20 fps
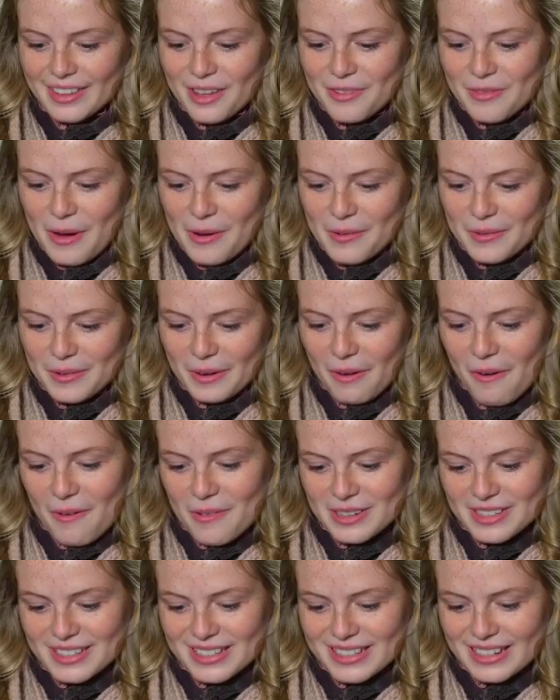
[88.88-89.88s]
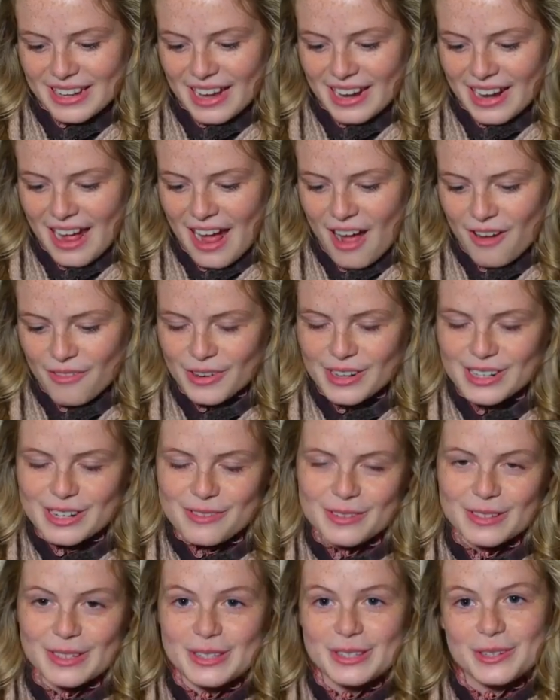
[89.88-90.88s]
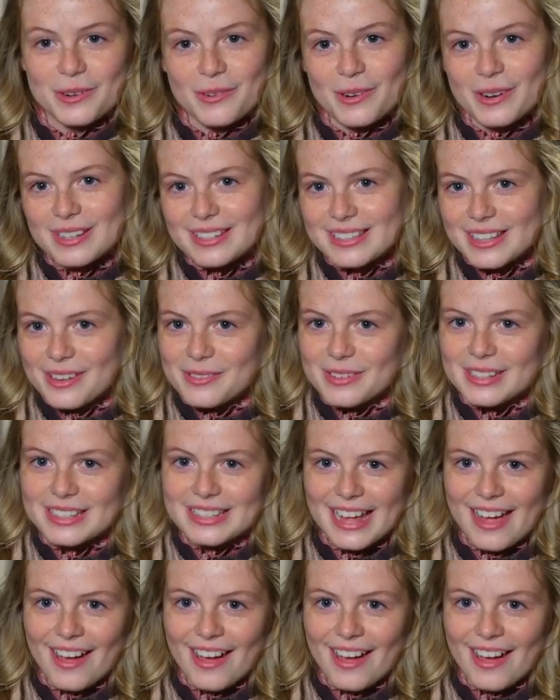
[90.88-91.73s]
I love how we always kind of have our different stories that we